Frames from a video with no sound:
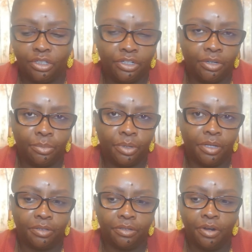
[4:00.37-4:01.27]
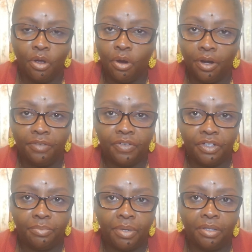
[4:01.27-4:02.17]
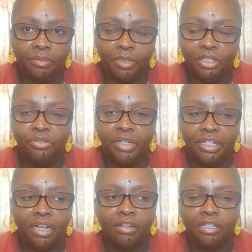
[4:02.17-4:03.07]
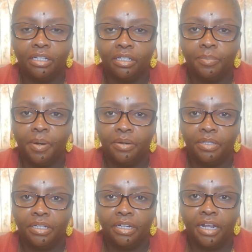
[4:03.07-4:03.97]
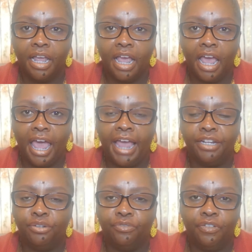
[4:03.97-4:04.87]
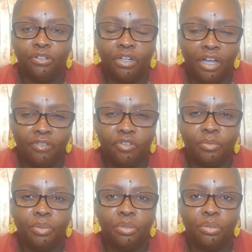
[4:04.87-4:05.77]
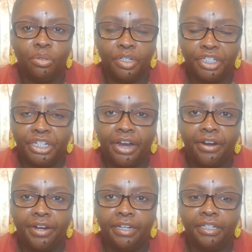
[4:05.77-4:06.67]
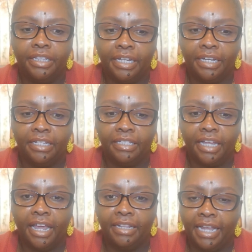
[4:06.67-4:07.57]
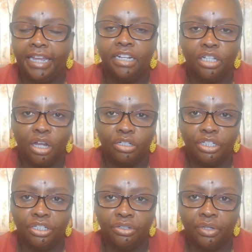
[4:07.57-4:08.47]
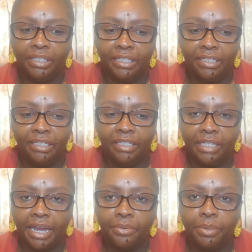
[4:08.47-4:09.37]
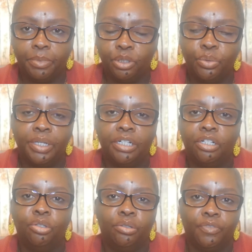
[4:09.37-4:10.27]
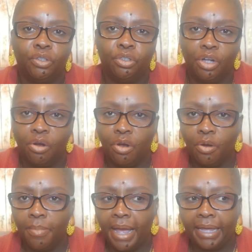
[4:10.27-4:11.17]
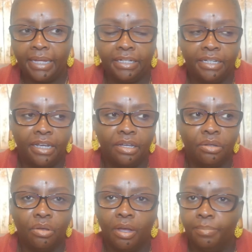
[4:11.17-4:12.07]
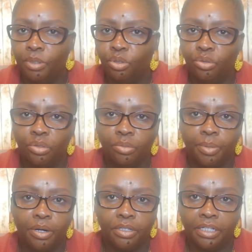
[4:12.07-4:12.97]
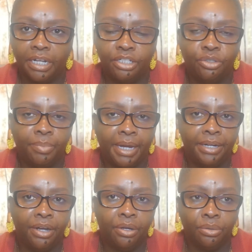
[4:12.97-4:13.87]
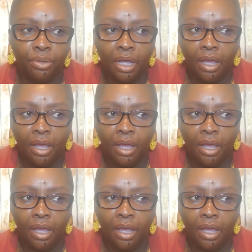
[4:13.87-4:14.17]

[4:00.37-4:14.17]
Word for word: or your brother or even your mother, but you can talk to this person and you feel comfortable sharing things, and they can talk to you, and this is sacred between the two of you. You don't go back and tell a mutual person that you may know.